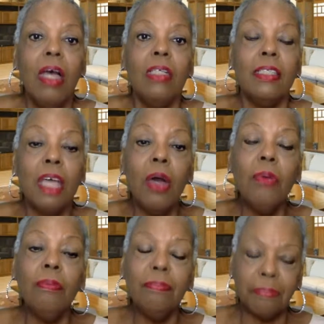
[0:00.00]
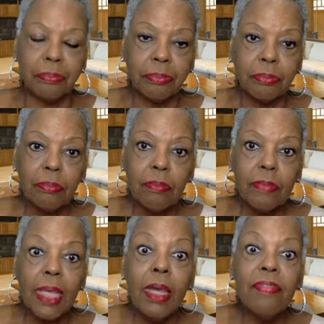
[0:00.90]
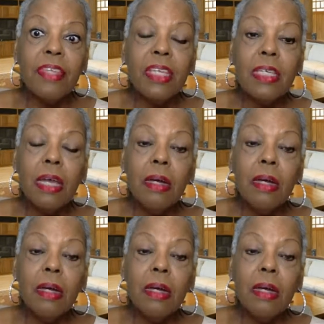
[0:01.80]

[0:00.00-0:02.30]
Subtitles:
So the